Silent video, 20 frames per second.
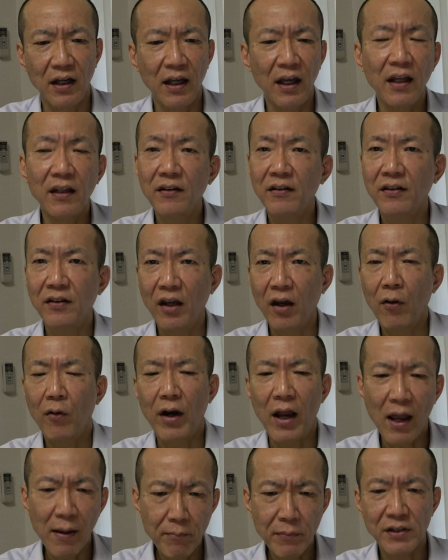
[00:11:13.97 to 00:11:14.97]
in
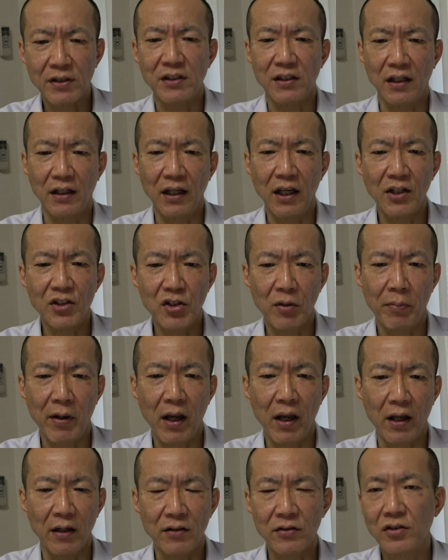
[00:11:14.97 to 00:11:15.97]
their embassy in
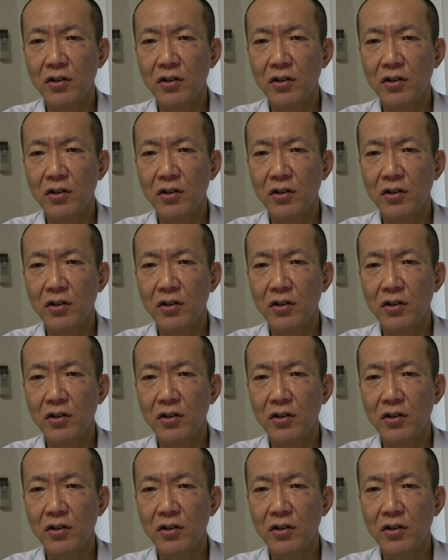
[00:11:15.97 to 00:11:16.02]
Japan.